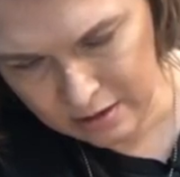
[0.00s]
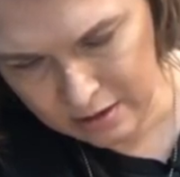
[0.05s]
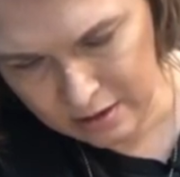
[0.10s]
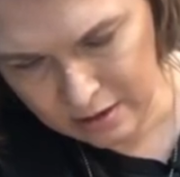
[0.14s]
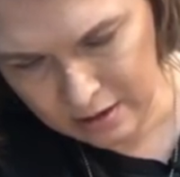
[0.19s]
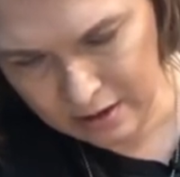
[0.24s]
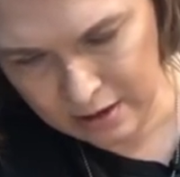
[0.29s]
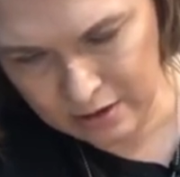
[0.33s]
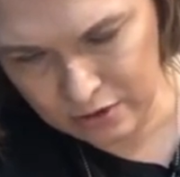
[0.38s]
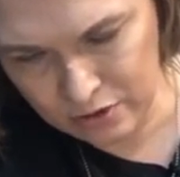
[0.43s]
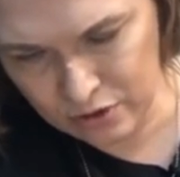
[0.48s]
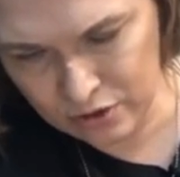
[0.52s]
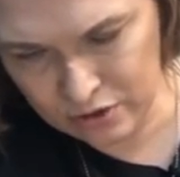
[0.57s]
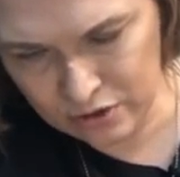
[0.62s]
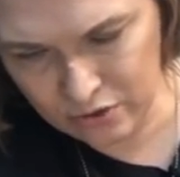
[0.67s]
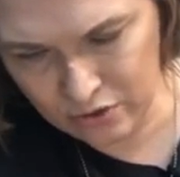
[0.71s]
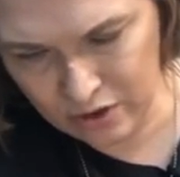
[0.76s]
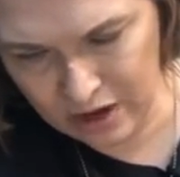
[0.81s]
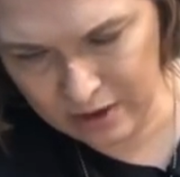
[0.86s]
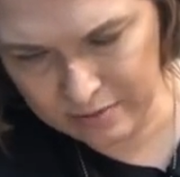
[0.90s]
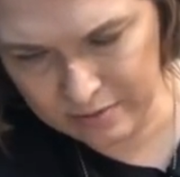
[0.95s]
And just
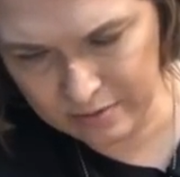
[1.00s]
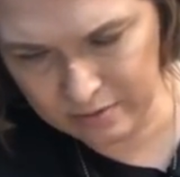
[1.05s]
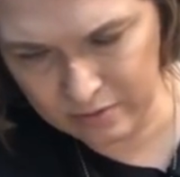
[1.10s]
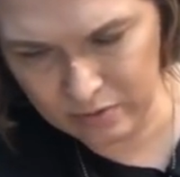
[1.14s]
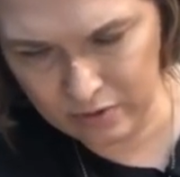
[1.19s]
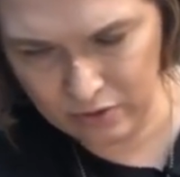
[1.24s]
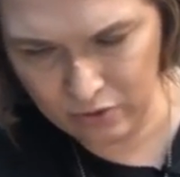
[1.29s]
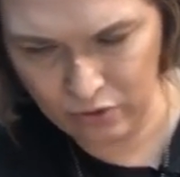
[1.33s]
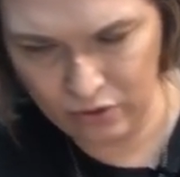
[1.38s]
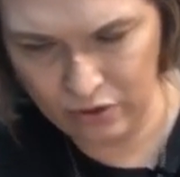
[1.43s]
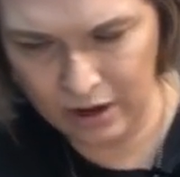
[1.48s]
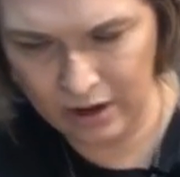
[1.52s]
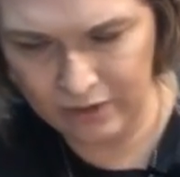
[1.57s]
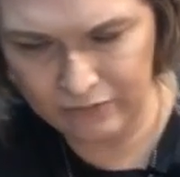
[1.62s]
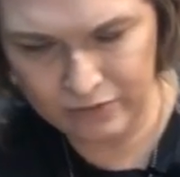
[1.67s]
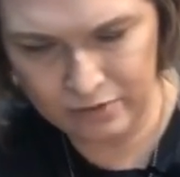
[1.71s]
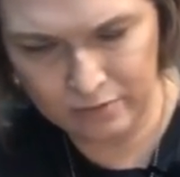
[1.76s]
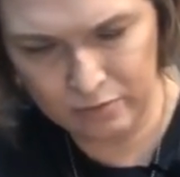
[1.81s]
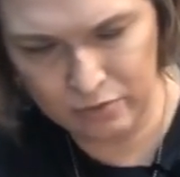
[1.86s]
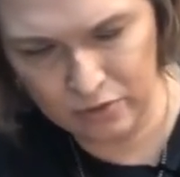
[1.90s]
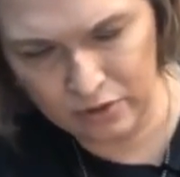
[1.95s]
grab some
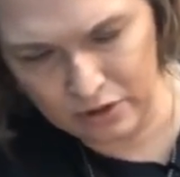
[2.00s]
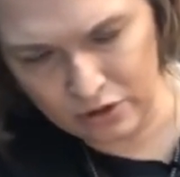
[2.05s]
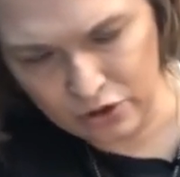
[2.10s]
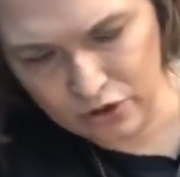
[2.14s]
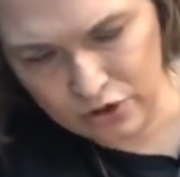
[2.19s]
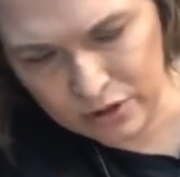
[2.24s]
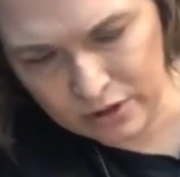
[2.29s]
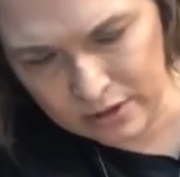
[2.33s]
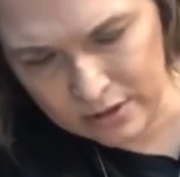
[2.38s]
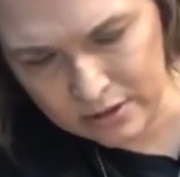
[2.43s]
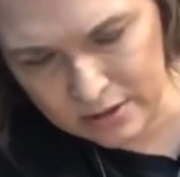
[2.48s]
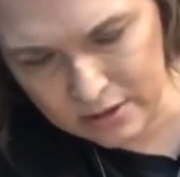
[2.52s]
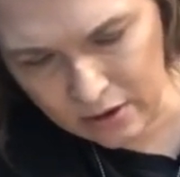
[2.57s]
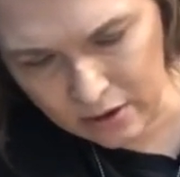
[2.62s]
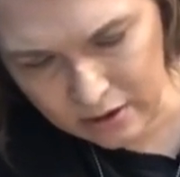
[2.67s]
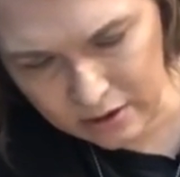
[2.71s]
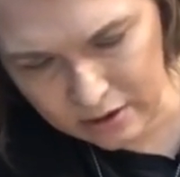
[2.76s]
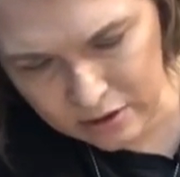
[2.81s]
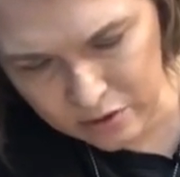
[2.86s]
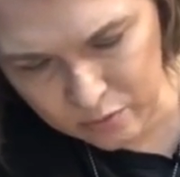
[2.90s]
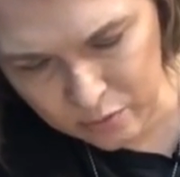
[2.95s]
craft brushes,
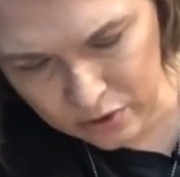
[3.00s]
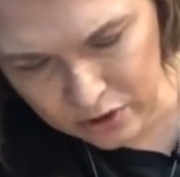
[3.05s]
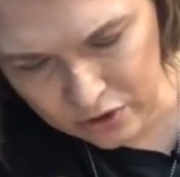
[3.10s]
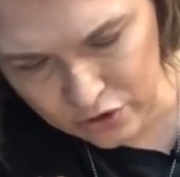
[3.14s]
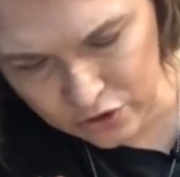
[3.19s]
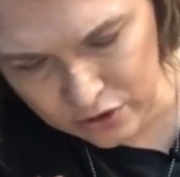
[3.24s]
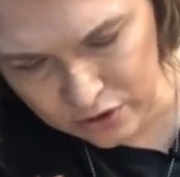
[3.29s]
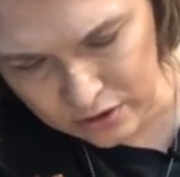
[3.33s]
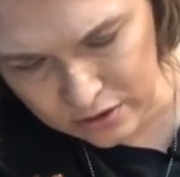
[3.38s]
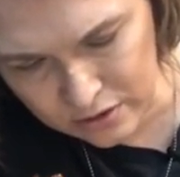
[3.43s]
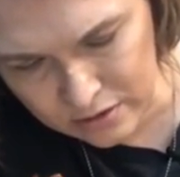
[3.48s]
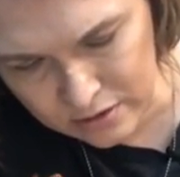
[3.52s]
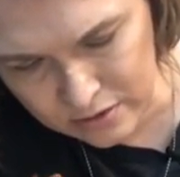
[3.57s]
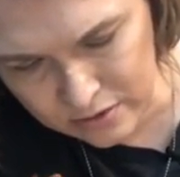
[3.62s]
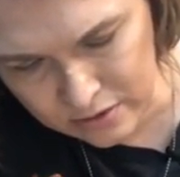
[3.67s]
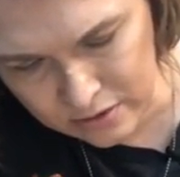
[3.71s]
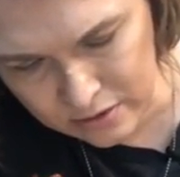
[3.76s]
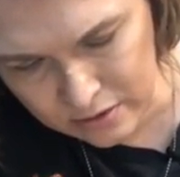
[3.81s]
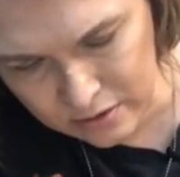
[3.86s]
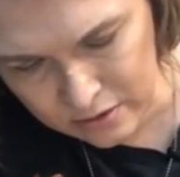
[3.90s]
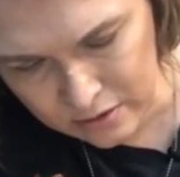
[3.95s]
artist brushes.
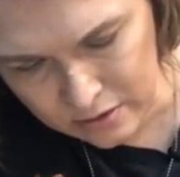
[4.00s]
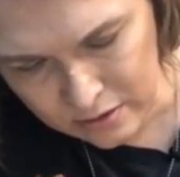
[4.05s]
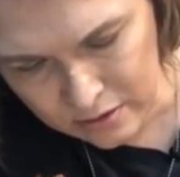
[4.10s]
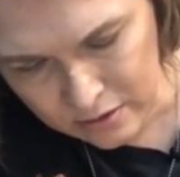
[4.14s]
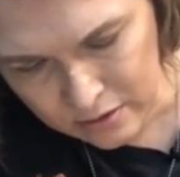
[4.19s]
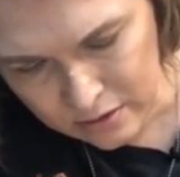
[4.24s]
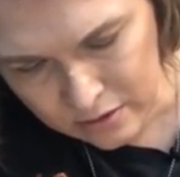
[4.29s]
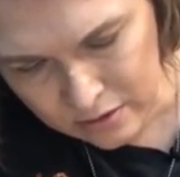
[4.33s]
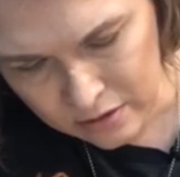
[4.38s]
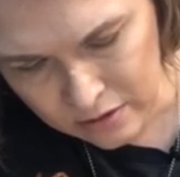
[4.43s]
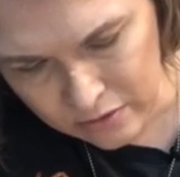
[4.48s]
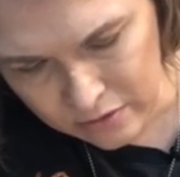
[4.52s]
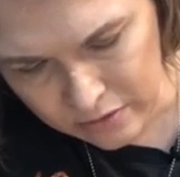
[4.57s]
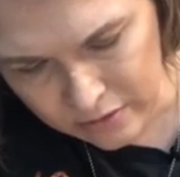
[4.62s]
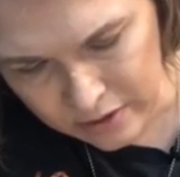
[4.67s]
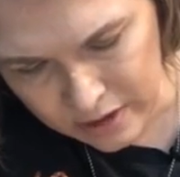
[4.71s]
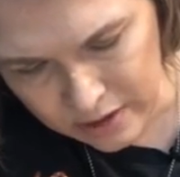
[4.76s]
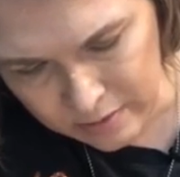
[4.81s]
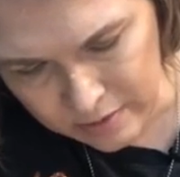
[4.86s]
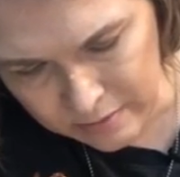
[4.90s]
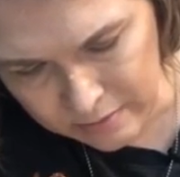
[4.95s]
You can get
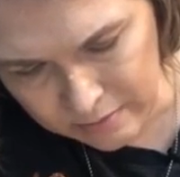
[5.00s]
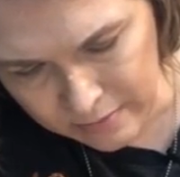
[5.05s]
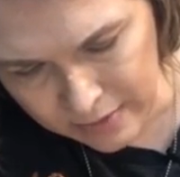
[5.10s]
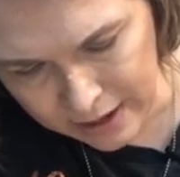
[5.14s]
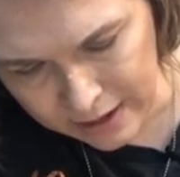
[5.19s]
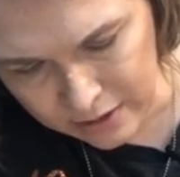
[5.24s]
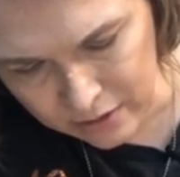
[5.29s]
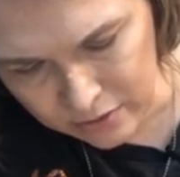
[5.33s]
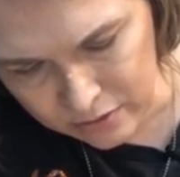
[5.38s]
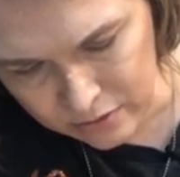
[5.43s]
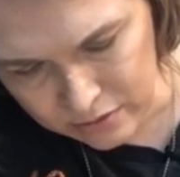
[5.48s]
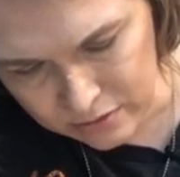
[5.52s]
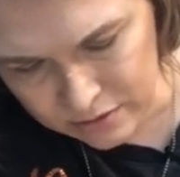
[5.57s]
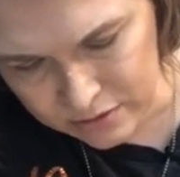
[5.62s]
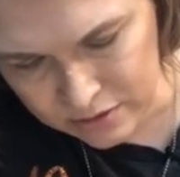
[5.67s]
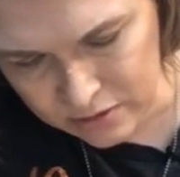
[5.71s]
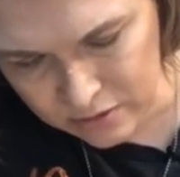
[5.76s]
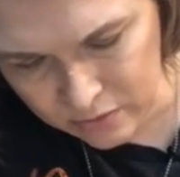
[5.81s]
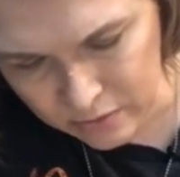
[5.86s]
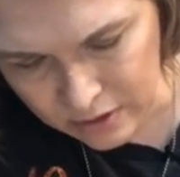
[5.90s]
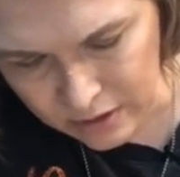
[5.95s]
them at Michael's
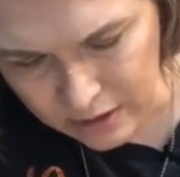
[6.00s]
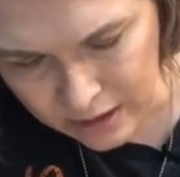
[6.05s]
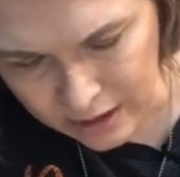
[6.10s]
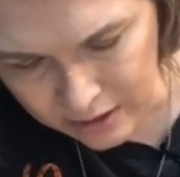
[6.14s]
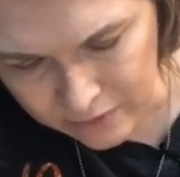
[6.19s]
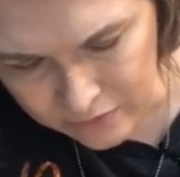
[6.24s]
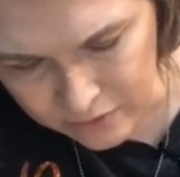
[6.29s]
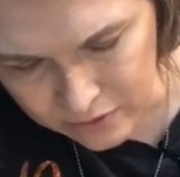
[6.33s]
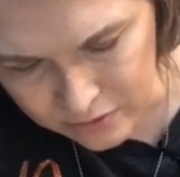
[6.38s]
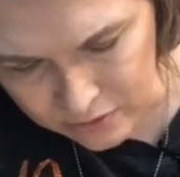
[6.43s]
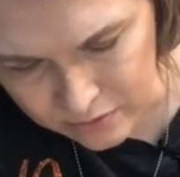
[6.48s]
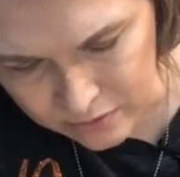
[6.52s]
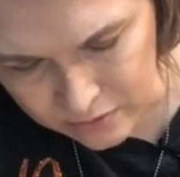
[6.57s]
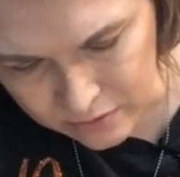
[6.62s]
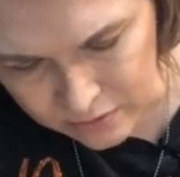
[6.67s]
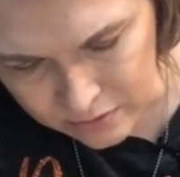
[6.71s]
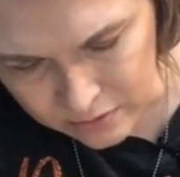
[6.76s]
or where have you.